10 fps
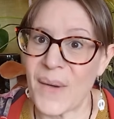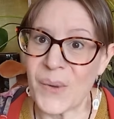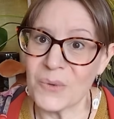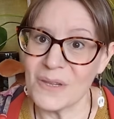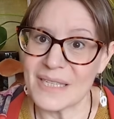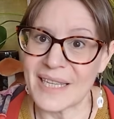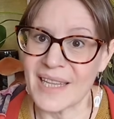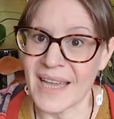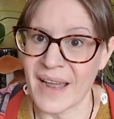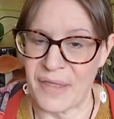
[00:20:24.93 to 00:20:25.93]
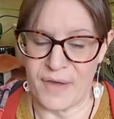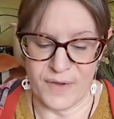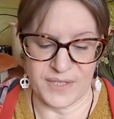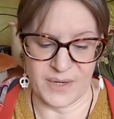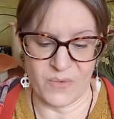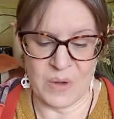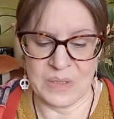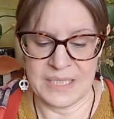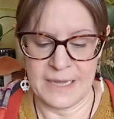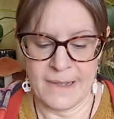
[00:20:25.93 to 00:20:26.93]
older than I thought it was.